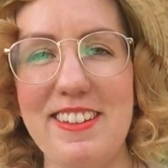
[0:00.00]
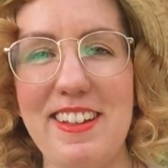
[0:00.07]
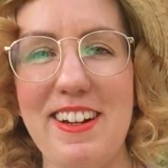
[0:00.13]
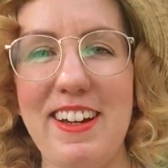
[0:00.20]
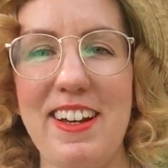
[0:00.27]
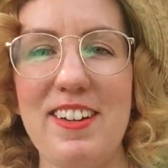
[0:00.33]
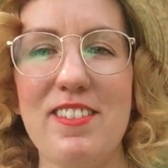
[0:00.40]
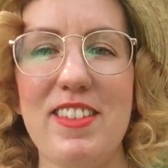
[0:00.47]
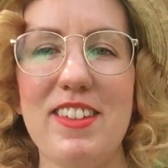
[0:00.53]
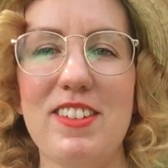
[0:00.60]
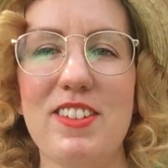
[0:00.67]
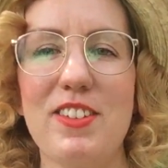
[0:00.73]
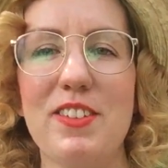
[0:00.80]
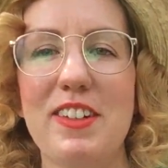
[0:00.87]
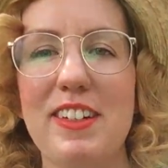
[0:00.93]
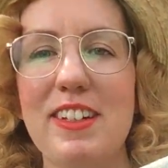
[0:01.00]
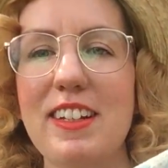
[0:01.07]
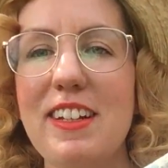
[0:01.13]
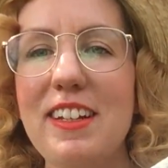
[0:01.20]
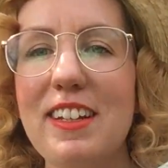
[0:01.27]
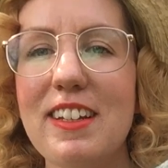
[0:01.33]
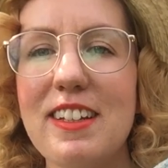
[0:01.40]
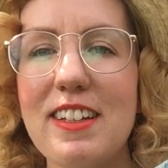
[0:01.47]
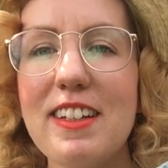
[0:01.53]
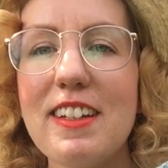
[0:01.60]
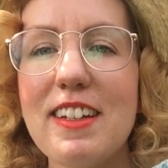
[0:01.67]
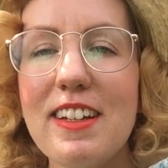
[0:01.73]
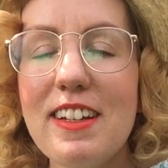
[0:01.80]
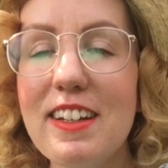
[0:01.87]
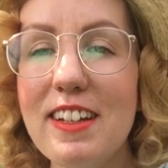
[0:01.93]
Then I have this one.
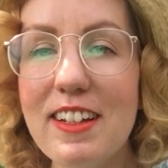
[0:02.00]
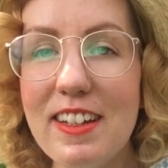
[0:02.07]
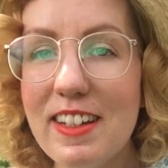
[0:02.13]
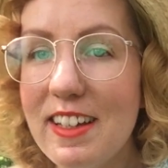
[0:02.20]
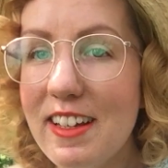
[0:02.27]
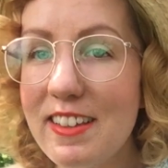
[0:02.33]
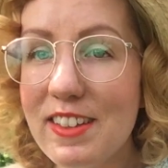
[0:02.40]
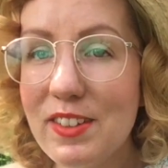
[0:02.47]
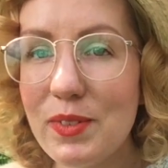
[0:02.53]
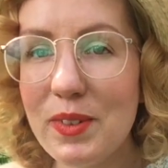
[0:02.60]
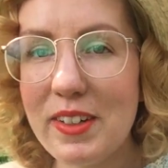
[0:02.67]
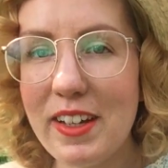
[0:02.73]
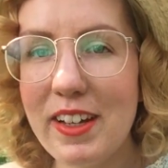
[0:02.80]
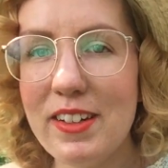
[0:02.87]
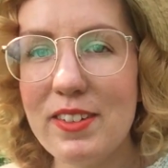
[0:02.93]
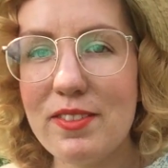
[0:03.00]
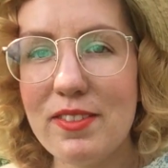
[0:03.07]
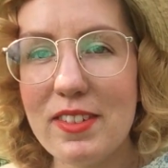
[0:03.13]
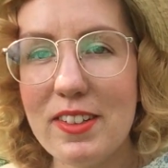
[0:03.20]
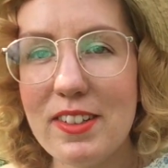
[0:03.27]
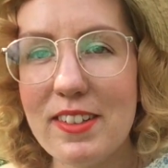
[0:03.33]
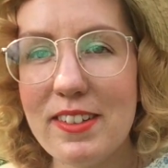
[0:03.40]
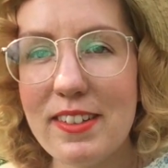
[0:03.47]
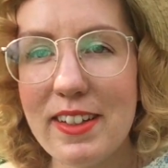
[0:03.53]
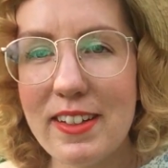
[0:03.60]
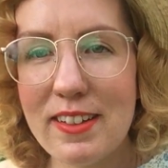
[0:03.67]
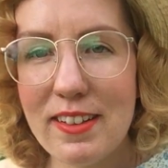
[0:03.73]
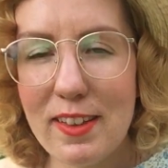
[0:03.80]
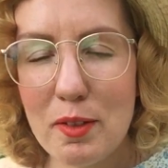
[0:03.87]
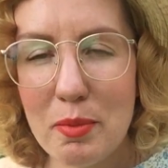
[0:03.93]
And this one kind of looks
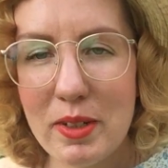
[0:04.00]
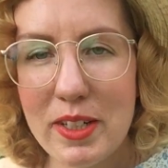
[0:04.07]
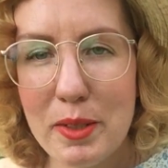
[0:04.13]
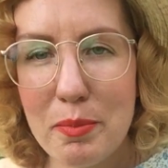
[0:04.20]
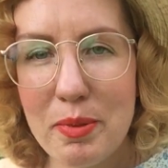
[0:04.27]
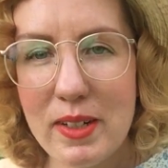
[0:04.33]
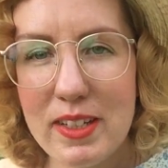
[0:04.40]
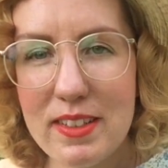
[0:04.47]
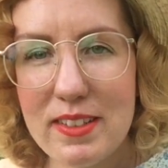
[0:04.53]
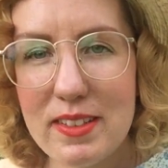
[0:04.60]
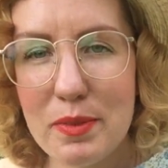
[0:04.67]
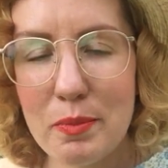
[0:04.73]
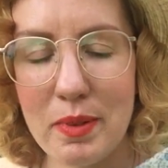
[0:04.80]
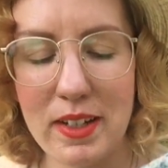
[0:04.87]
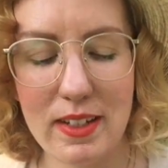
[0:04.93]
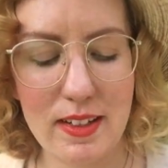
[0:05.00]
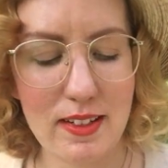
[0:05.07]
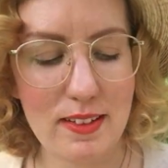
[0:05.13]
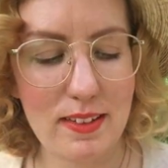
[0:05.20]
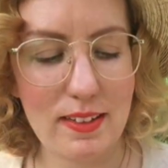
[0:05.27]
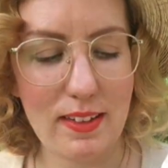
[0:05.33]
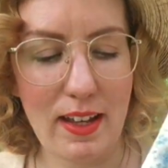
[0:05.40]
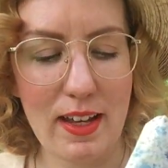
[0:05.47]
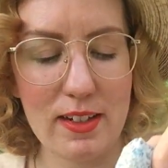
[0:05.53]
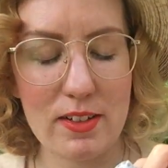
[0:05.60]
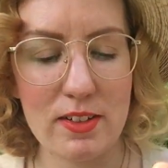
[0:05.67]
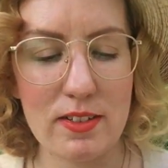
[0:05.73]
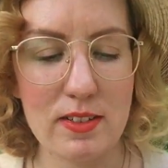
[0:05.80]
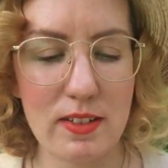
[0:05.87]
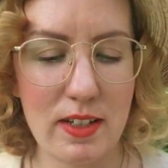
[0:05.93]
like a Liberty print, but it's
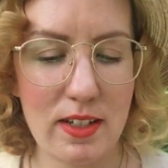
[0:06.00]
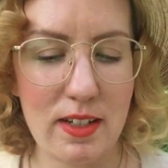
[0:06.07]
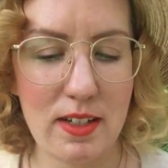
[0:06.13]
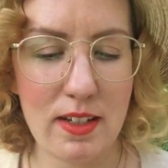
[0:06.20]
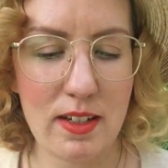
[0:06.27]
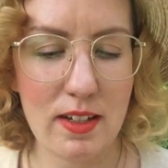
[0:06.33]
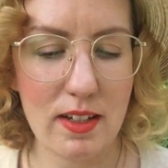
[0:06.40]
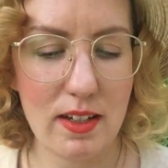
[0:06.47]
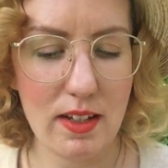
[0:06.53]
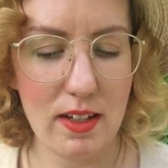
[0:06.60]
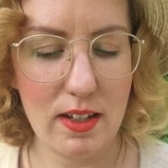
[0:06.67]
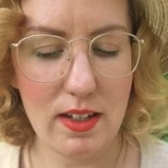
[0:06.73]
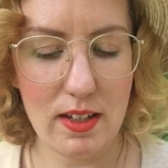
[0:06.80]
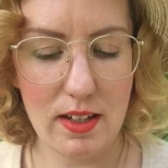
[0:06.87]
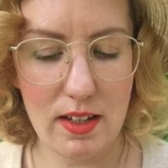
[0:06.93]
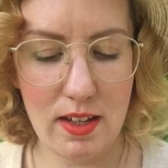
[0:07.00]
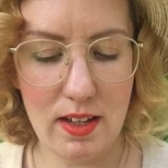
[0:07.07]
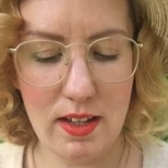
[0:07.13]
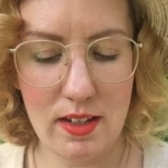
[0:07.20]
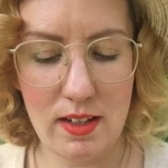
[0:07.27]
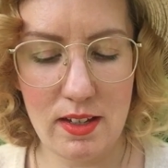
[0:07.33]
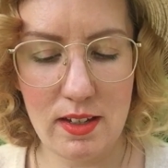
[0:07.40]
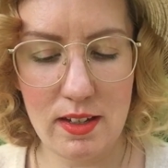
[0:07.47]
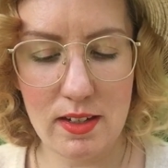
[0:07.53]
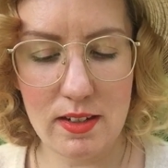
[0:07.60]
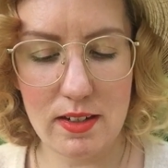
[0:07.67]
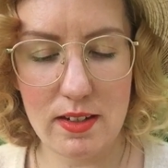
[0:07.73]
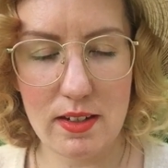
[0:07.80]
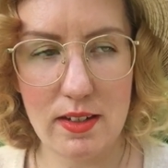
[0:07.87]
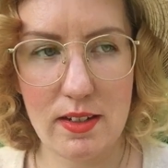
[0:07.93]
actually a
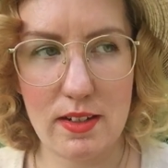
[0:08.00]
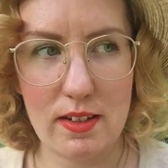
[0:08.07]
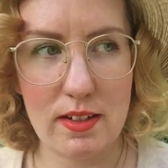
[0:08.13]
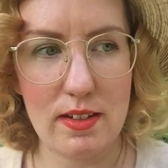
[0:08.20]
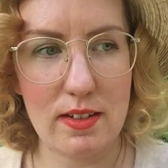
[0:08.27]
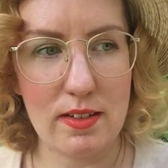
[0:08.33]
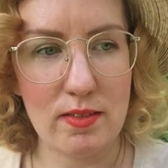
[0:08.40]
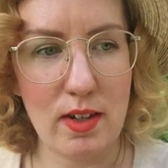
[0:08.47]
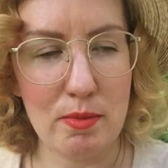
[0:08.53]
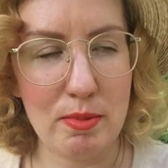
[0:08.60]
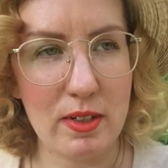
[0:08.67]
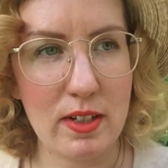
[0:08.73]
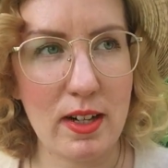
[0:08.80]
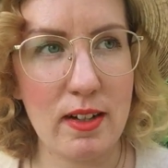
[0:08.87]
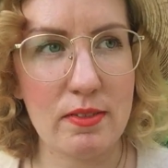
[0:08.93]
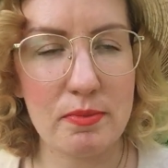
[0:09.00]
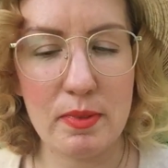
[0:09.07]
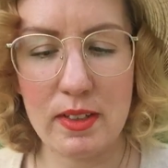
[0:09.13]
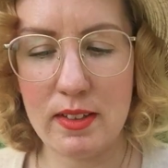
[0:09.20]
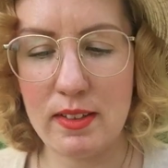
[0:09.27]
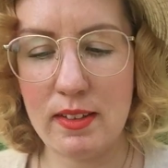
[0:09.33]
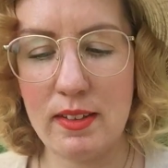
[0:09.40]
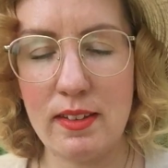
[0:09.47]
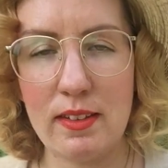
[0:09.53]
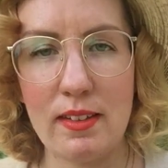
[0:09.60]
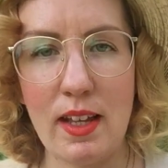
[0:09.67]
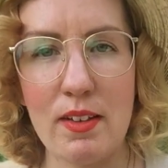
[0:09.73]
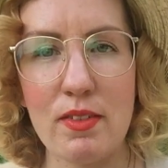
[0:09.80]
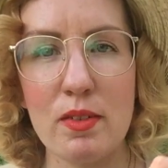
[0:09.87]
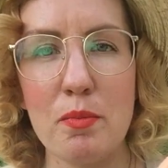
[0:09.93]
Robert Kaufman
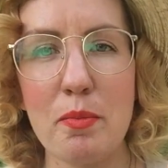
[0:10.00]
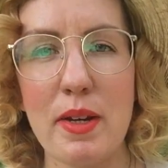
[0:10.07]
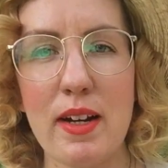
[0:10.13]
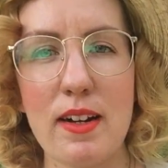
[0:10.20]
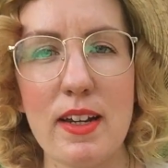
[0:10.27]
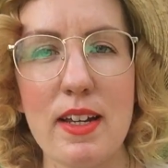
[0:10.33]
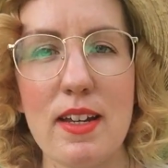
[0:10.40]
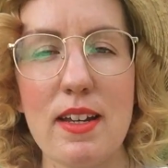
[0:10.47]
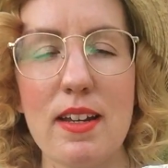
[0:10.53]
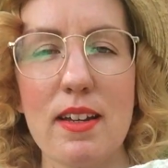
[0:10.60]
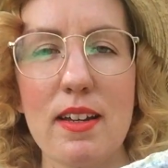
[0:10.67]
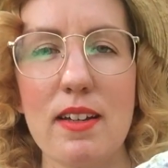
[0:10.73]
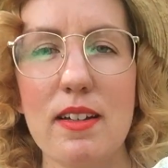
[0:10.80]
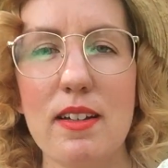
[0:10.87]
Sevenberry